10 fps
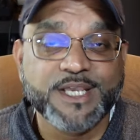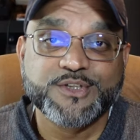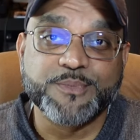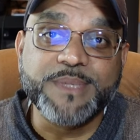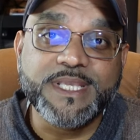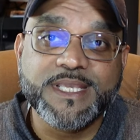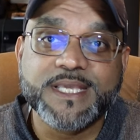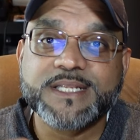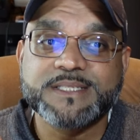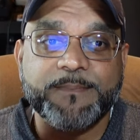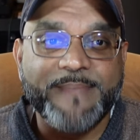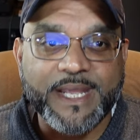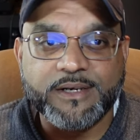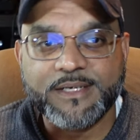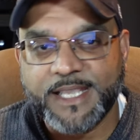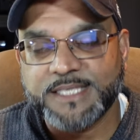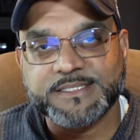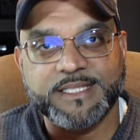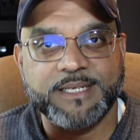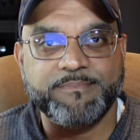To me, it is a better
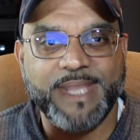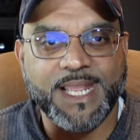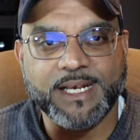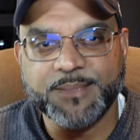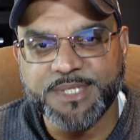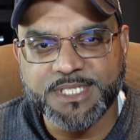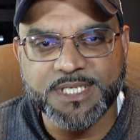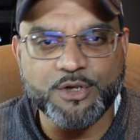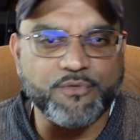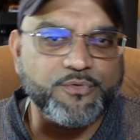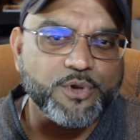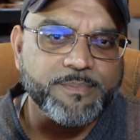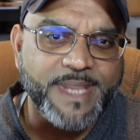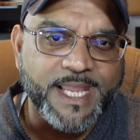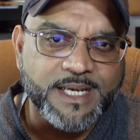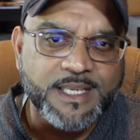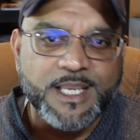test than band limited or full band